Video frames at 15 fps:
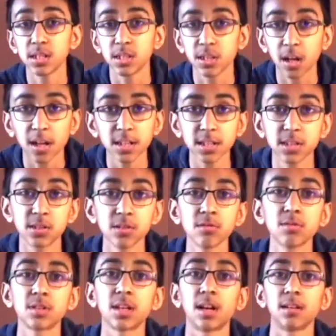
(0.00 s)
the Geologist
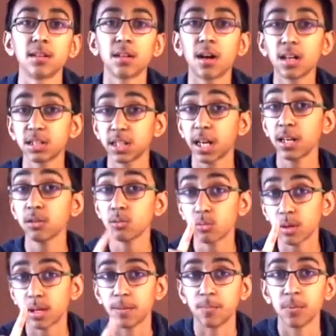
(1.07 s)
News channel on Channel
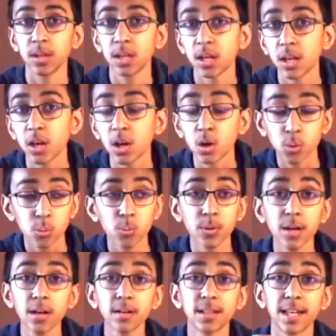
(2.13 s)
1.
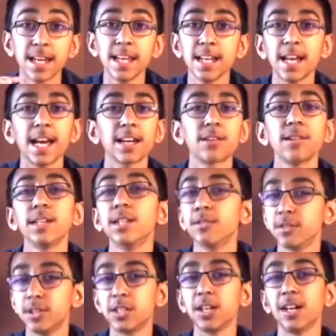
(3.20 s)
We are the Inaccurate
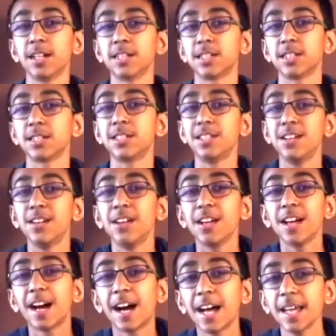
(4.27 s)
News Geologists.
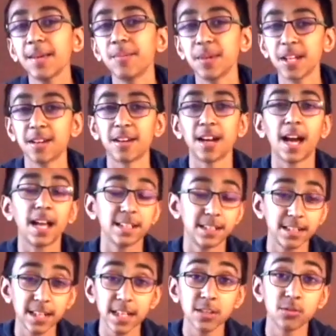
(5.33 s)
I am Nir, and
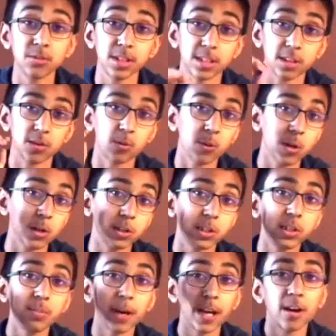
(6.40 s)
today's region
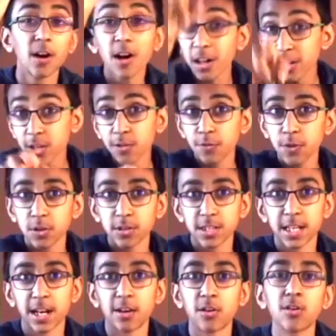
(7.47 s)
requested by all you
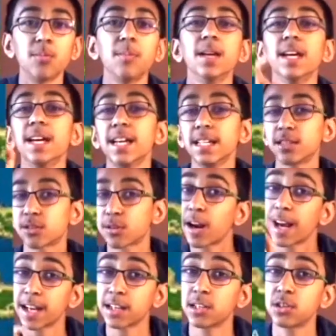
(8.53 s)
viewers at home is
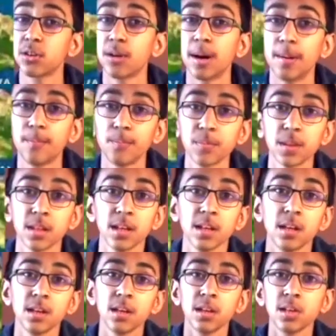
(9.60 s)
Krakatoa.
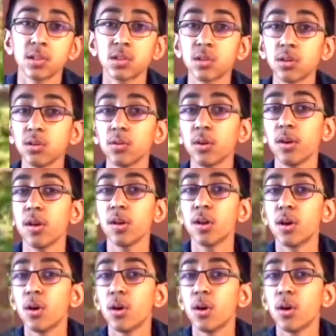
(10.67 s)
So,